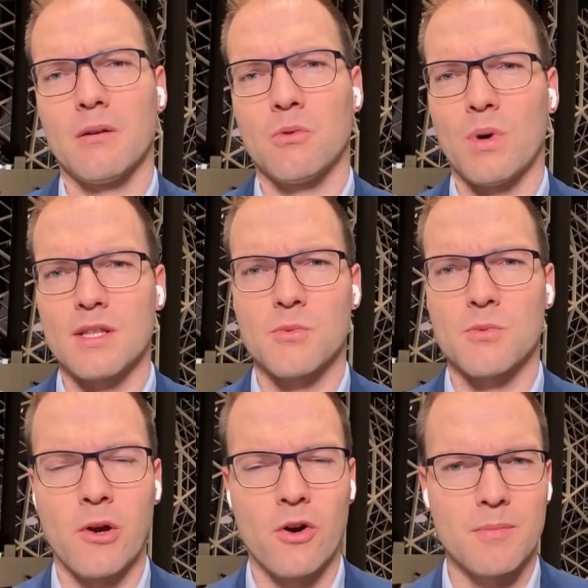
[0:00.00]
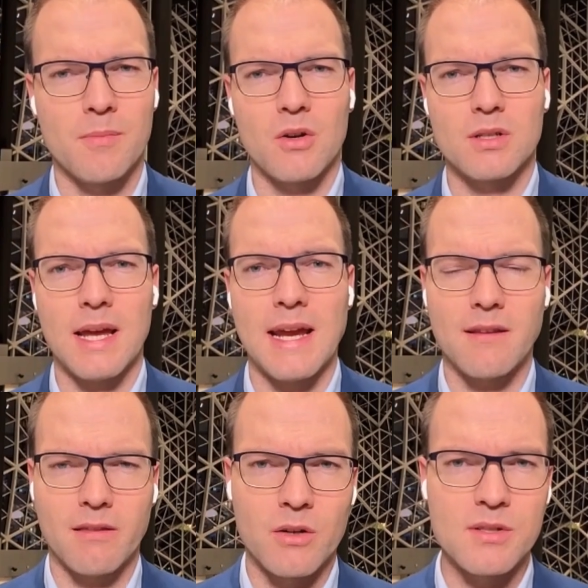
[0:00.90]
Once we heard about
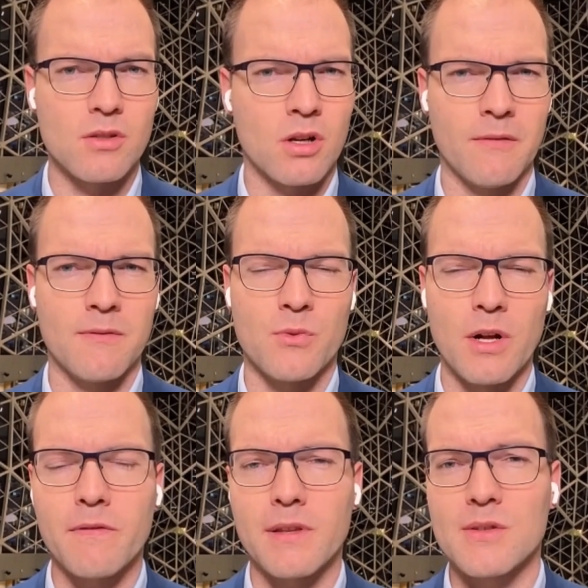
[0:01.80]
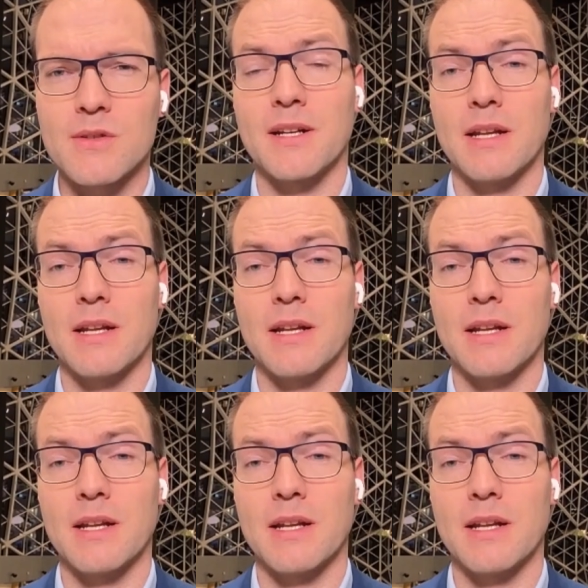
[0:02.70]
8,000 or even 12,000,